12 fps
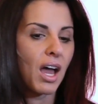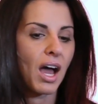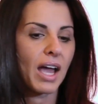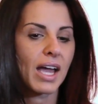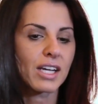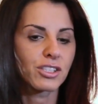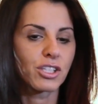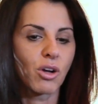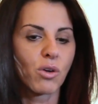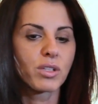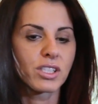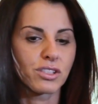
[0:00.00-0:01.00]
I actually
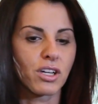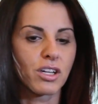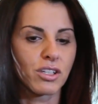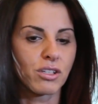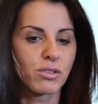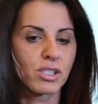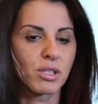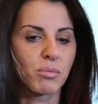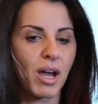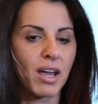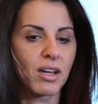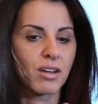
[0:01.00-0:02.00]
only started using
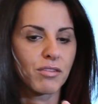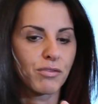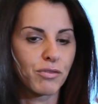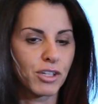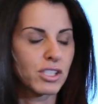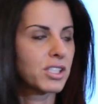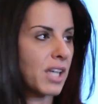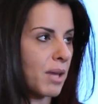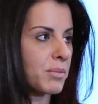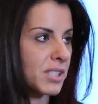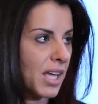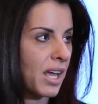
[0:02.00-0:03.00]
my first
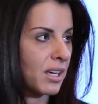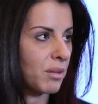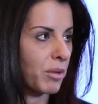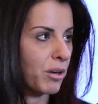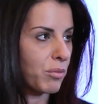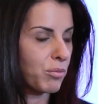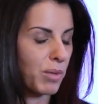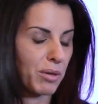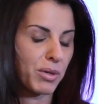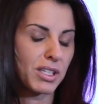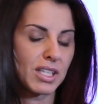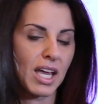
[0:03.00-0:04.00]
name, Sandy, my
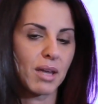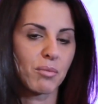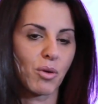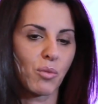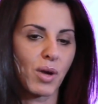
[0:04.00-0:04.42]
real name,